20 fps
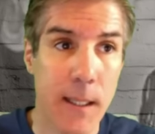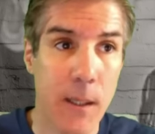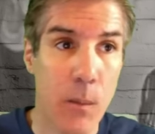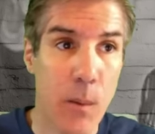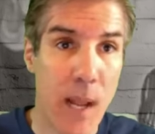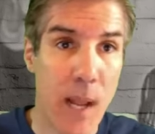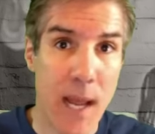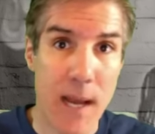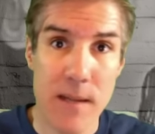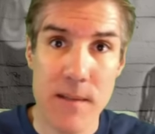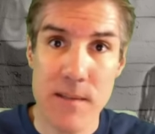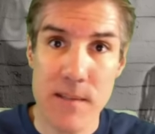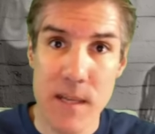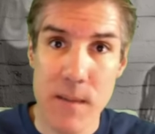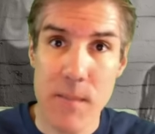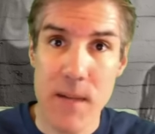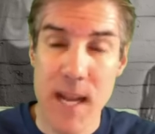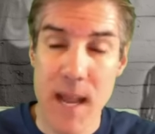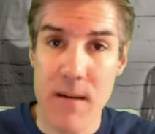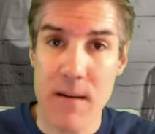We had
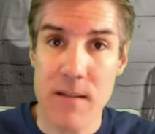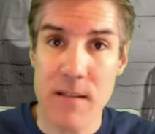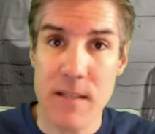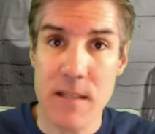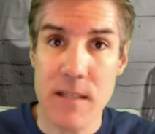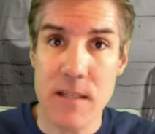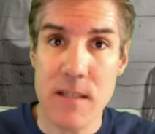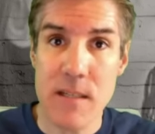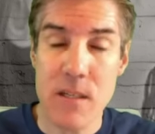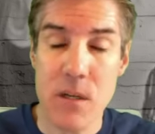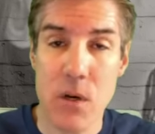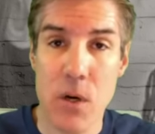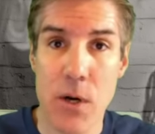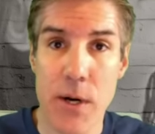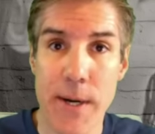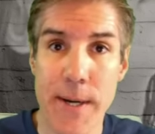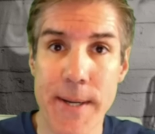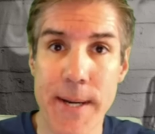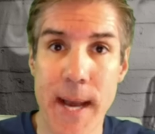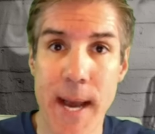some analysis
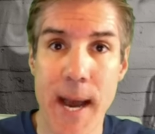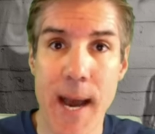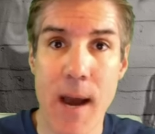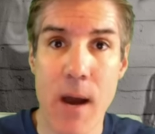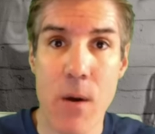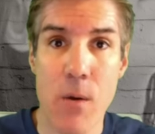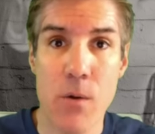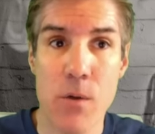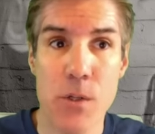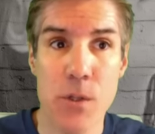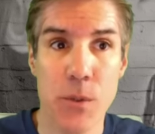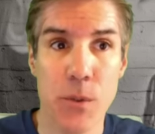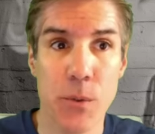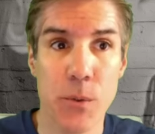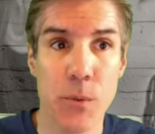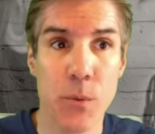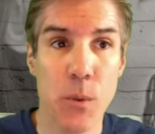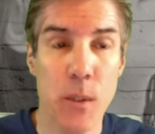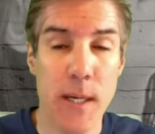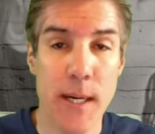on how
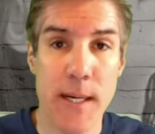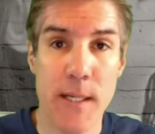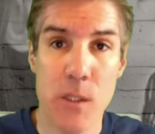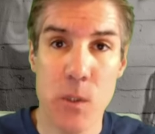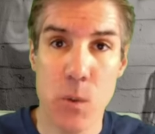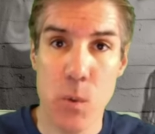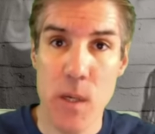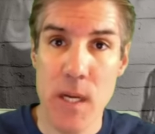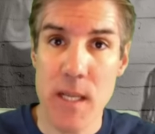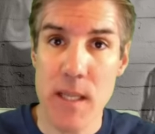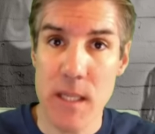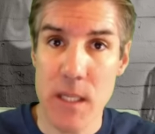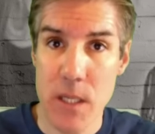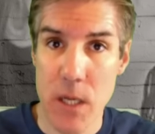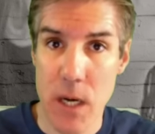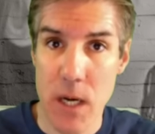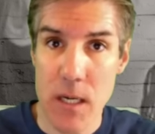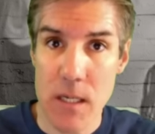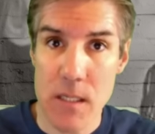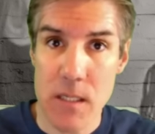to tweak the
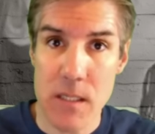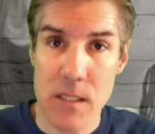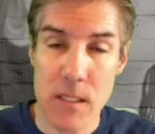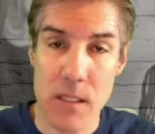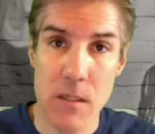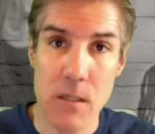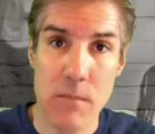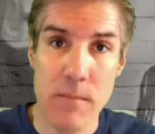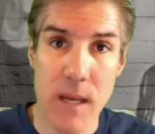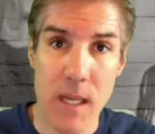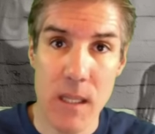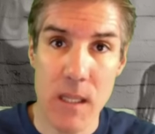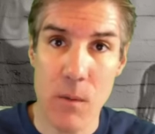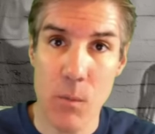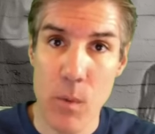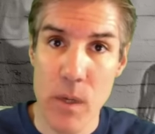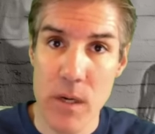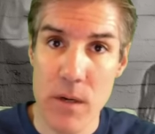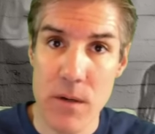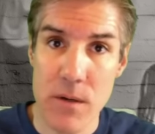dogs to make
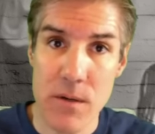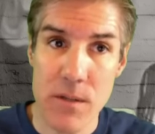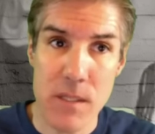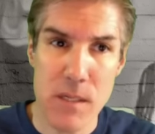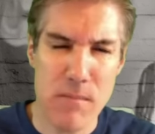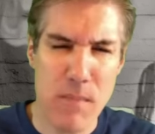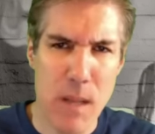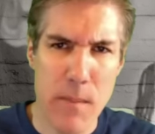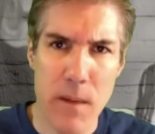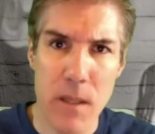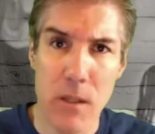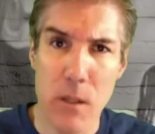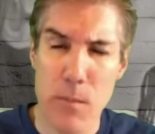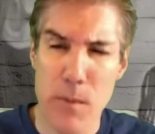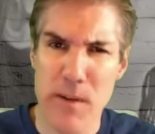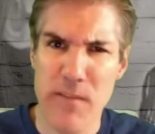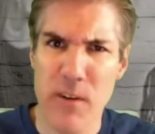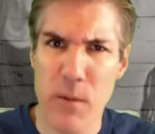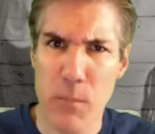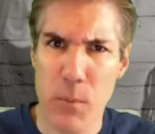them winners, and maybe a little
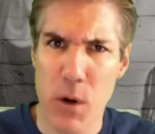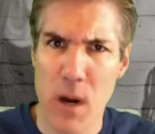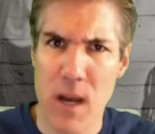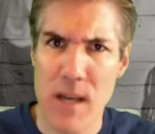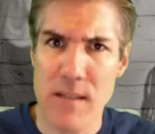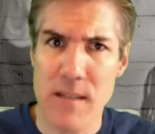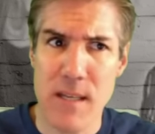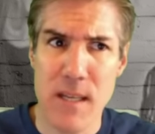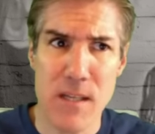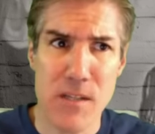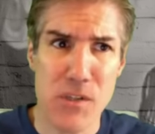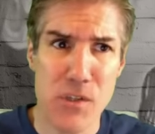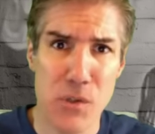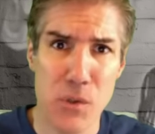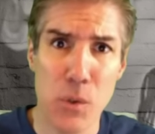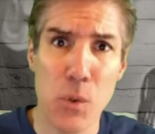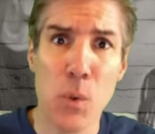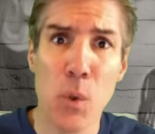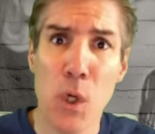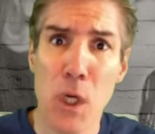bit of a process
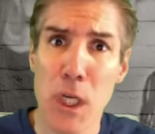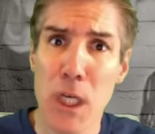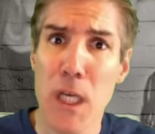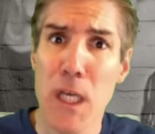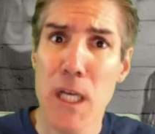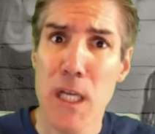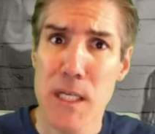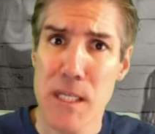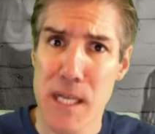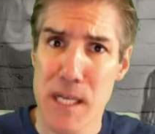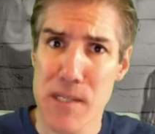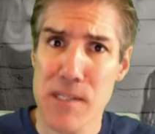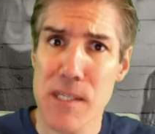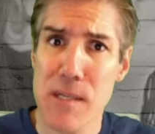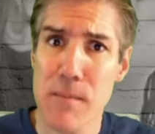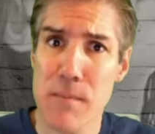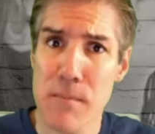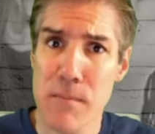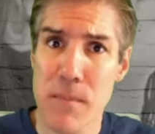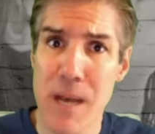to test
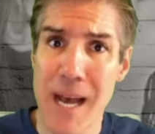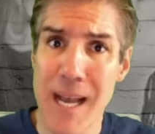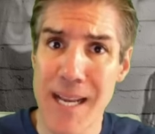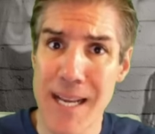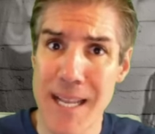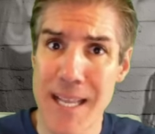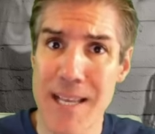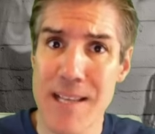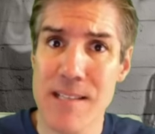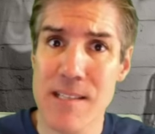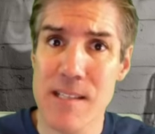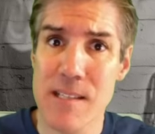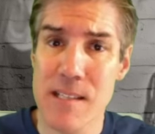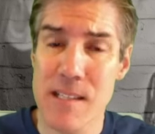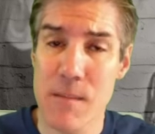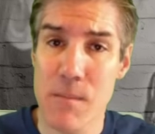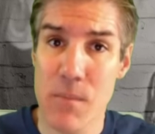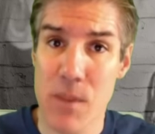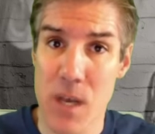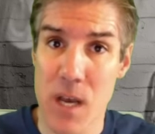some ideas and
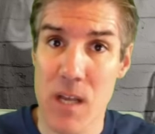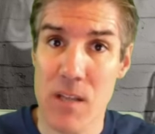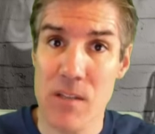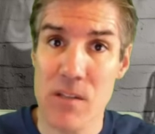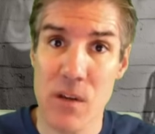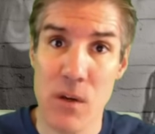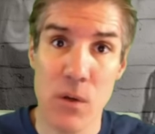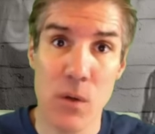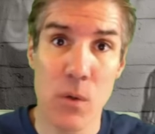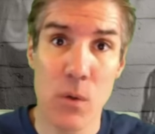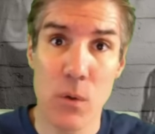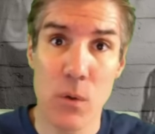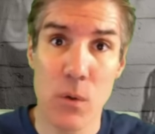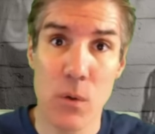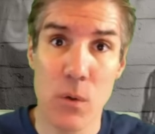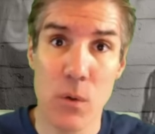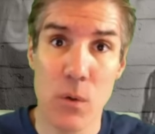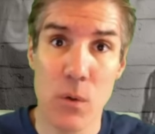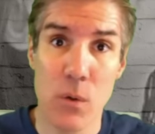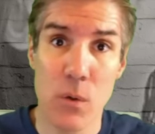some thoughts on Google
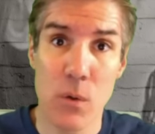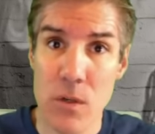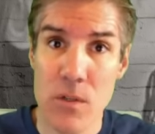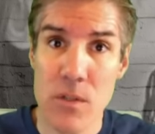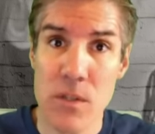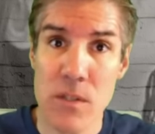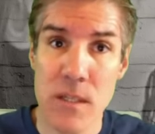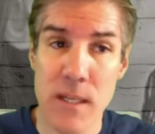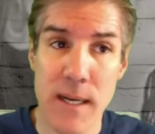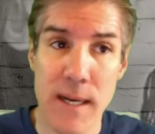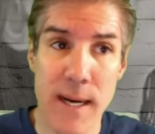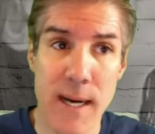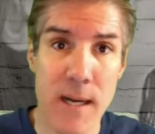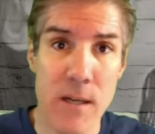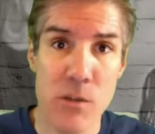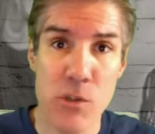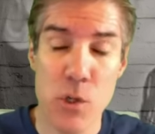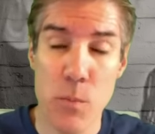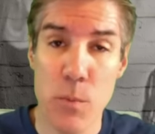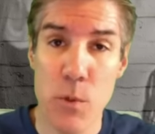
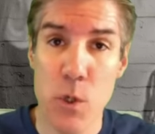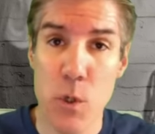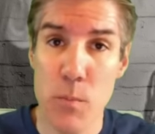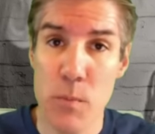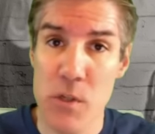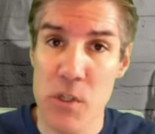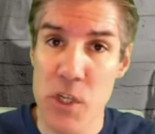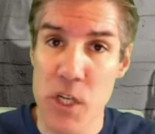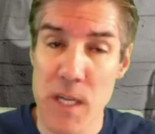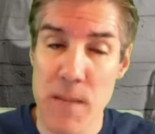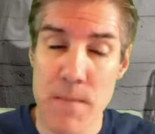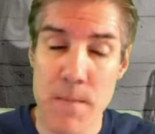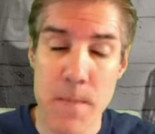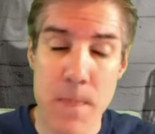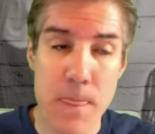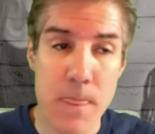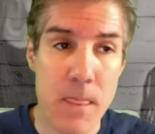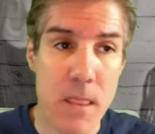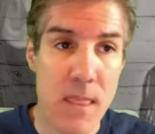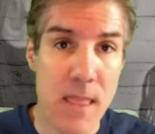AdWords, super duper
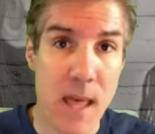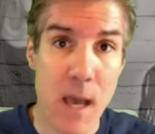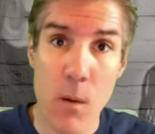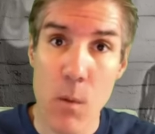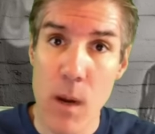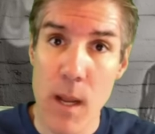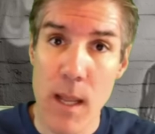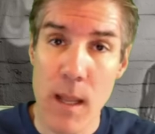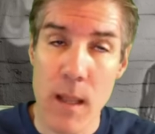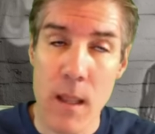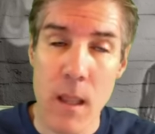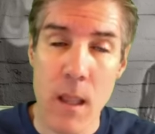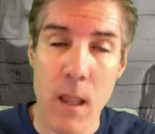cheap that way.